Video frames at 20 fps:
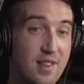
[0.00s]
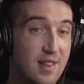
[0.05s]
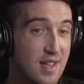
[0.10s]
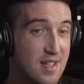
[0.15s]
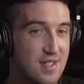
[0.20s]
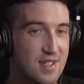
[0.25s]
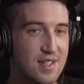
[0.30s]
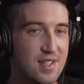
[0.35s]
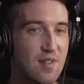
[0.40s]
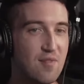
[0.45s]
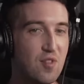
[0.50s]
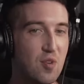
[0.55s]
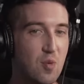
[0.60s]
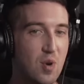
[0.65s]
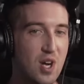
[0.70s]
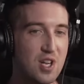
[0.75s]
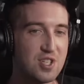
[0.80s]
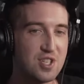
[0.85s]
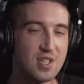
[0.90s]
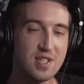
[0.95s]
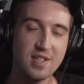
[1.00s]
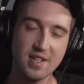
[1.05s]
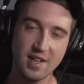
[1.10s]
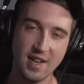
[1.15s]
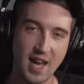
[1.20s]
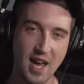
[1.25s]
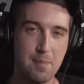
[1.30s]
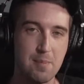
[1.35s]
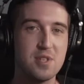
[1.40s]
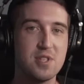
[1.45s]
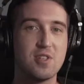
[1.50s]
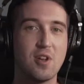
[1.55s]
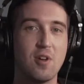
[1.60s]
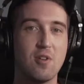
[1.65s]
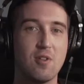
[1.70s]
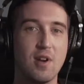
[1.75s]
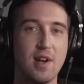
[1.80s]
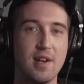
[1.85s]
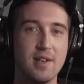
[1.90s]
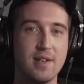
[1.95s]
Thanks again for watching. Happy
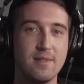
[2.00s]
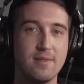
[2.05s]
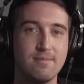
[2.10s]
songwriting.